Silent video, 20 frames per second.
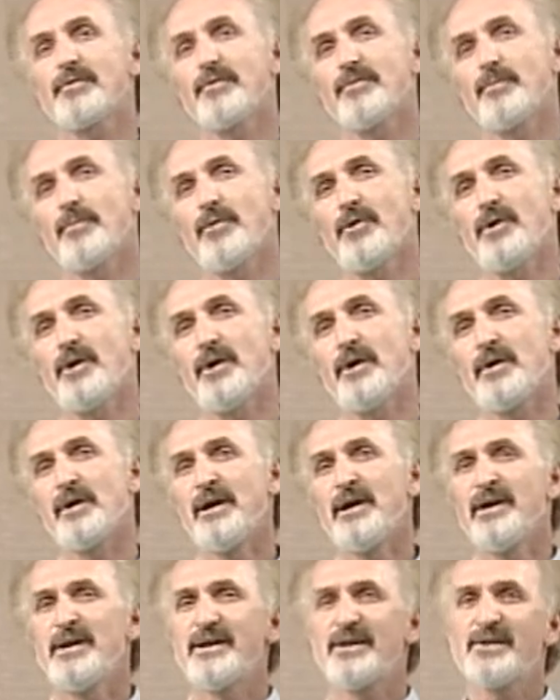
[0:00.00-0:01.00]
of the ball
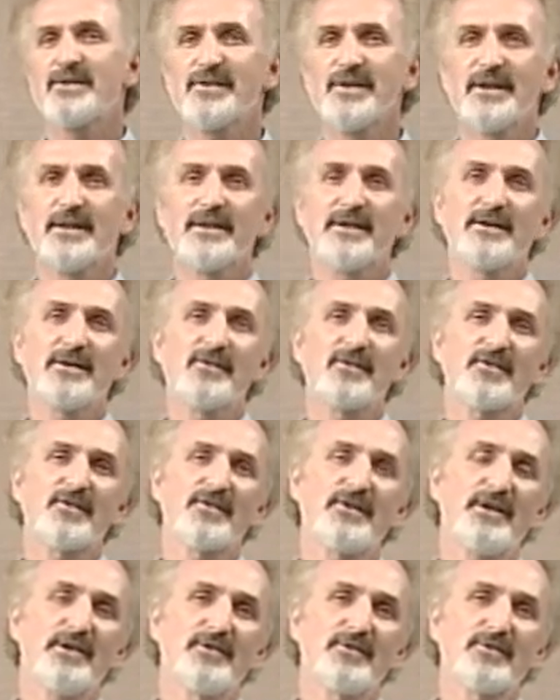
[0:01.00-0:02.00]
is that, in a
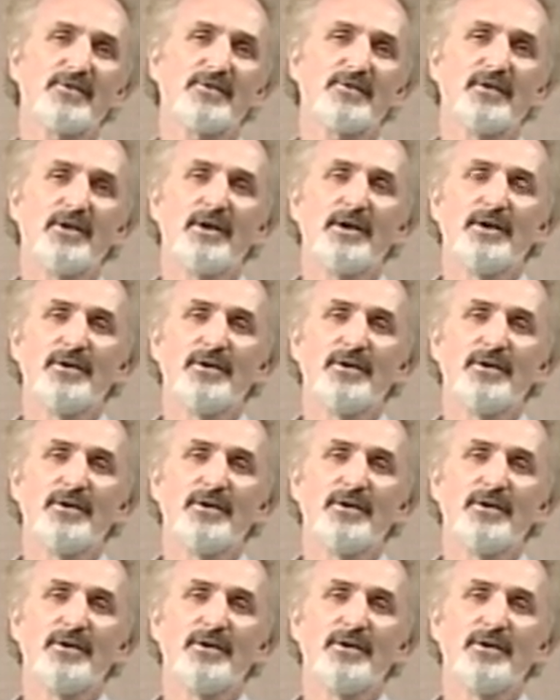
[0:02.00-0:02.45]
sense,